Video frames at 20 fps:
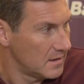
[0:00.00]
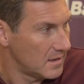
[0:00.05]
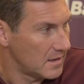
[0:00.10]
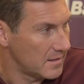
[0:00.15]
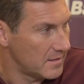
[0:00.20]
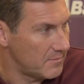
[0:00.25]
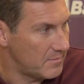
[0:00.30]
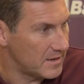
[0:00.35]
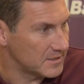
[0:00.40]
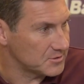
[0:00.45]

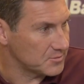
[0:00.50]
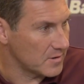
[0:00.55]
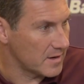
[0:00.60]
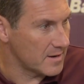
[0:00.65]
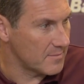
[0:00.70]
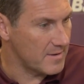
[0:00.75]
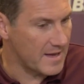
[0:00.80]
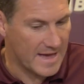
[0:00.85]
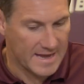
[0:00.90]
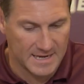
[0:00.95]
the best
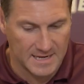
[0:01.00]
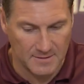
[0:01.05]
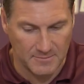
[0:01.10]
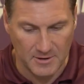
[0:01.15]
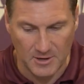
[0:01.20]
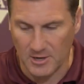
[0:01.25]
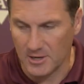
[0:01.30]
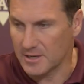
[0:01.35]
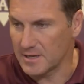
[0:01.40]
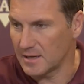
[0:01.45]
running back in
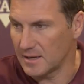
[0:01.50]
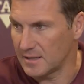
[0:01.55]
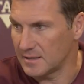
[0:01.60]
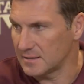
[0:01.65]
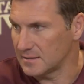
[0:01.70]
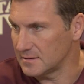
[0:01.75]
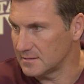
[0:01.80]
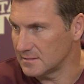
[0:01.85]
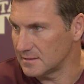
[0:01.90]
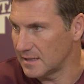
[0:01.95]

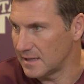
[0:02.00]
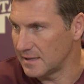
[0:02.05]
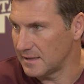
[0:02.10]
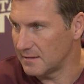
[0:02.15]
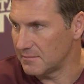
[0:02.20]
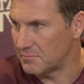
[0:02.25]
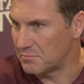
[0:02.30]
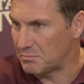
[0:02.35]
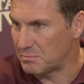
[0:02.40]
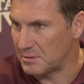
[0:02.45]
America,
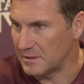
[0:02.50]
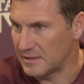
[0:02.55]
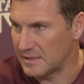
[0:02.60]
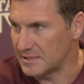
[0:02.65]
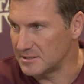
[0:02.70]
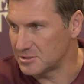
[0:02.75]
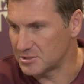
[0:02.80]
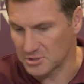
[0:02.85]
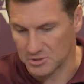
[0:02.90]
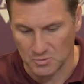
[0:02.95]
but
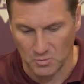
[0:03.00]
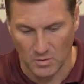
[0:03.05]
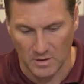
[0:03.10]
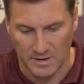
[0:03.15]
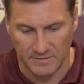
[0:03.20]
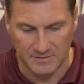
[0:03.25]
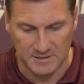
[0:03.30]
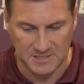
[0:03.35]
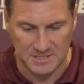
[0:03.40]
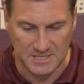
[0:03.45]
he's just
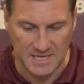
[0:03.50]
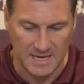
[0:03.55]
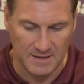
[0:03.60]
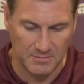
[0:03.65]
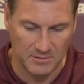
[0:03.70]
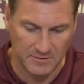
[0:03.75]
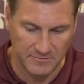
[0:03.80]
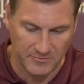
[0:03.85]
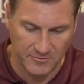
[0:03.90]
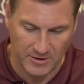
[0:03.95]
one of a
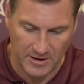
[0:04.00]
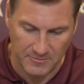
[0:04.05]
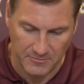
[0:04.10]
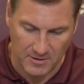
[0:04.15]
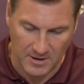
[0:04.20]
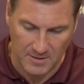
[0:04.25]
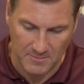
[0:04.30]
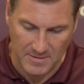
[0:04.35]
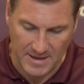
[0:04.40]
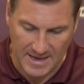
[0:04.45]
stable of great
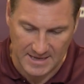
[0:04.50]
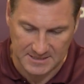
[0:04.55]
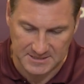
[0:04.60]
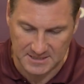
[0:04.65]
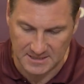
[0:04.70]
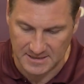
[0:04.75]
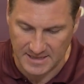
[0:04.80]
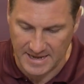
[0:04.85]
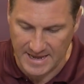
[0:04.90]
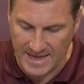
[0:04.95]
running
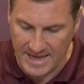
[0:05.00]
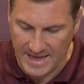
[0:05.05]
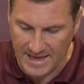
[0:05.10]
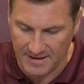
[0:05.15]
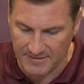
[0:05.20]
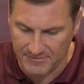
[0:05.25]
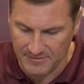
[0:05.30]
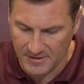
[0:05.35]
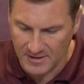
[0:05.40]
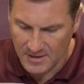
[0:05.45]
backs that they
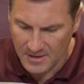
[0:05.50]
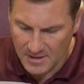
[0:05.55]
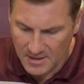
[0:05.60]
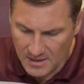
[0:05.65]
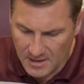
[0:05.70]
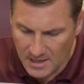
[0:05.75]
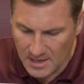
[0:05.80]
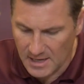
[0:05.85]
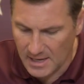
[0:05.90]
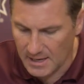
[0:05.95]
have.
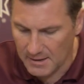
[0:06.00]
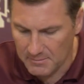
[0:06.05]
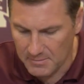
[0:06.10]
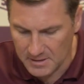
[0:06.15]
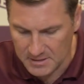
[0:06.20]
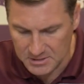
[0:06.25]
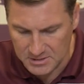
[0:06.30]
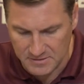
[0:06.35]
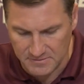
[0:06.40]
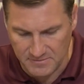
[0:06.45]
A
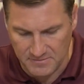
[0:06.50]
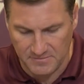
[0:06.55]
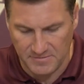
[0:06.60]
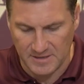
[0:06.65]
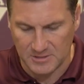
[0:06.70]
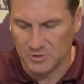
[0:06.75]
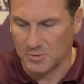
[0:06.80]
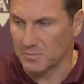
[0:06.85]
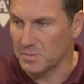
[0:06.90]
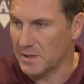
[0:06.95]
bunch of
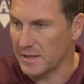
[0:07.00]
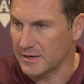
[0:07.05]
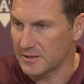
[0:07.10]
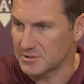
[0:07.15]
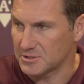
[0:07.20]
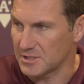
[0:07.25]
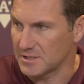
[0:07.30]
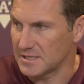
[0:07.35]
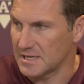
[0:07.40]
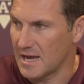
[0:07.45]
veteran
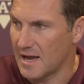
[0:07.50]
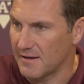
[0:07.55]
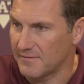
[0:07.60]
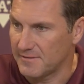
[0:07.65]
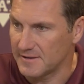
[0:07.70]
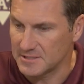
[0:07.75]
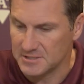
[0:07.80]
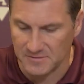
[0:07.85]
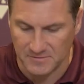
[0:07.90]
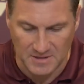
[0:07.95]
players on the
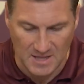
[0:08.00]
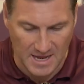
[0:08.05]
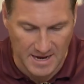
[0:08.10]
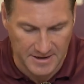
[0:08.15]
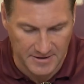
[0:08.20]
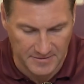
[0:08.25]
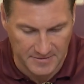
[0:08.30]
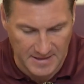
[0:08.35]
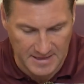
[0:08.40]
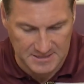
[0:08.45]
offensive
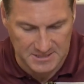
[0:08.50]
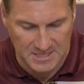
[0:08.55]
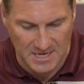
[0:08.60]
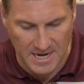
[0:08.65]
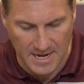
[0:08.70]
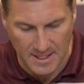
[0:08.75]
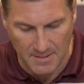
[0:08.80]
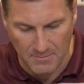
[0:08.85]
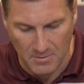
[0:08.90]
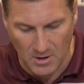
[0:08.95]
line on that
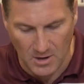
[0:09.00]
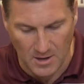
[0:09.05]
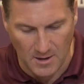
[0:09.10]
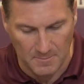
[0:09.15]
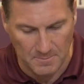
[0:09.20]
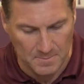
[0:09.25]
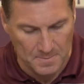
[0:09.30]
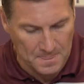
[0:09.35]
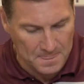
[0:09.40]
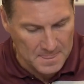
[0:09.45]
side of the
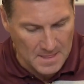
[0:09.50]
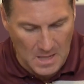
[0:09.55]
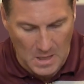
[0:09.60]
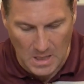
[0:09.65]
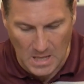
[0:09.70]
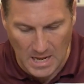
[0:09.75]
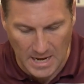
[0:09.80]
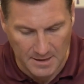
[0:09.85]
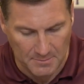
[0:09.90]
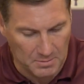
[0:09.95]
ball.
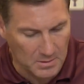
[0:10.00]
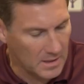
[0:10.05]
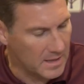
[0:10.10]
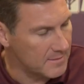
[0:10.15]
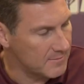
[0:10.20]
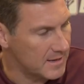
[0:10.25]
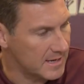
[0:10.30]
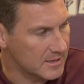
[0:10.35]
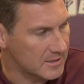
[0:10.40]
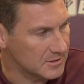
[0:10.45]
A lot of
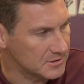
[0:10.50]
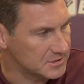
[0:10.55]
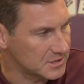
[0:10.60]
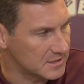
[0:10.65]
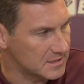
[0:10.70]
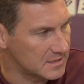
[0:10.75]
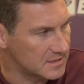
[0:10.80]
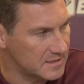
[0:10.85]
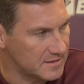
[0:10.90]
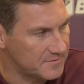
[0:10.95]
playmakers
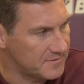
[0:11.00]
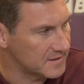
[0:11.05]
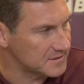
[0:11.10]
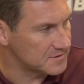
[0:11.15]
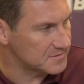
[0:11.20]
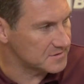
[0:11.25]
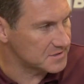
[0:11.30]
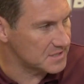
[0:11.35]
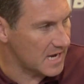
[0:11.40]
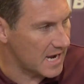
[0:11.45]
on the
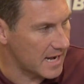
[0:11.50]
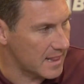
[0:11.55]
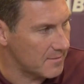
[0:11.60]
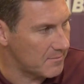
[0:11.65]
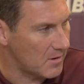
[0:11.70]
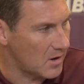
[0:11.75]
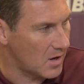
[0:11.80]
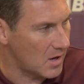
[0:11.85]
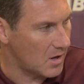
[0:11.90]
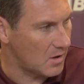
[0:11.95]
defensive side of the
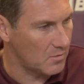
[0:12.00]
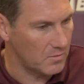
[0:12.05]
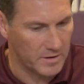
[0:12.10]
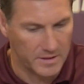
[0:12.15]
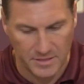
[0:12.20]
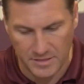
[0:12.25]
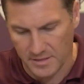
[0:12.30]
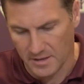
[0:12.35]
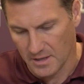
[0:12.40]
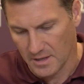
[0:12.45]
ball
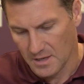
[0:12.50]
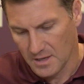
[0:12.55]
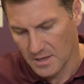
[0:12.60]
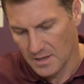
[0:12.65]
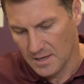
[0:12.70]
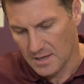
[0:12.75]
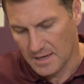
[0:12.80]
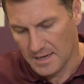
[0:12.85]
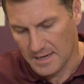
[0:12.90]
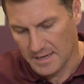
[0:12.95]
with
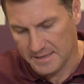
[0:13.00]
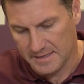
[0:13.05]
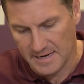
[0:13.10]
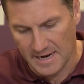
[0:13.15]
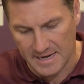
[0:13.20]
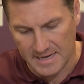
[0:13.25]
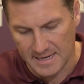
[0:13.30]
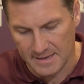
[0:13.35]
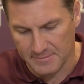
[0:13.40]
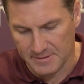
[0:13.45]

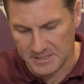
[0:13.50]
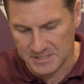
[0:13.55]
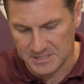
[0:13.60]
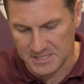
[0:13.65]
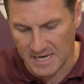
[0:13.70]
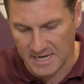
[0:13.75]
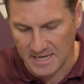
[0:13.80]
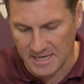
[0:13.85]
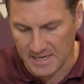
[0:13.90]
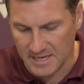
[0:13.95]
dynamic
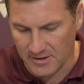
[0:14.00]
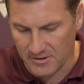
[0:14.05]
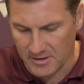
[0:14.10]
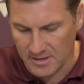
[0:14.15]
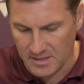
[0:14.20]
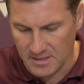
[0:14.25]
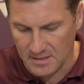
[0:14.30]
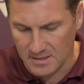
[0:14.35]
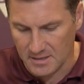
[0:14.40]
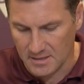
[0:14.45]

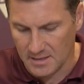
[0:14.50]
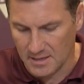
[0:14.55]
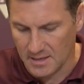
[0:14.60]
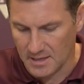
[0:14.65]
secondary,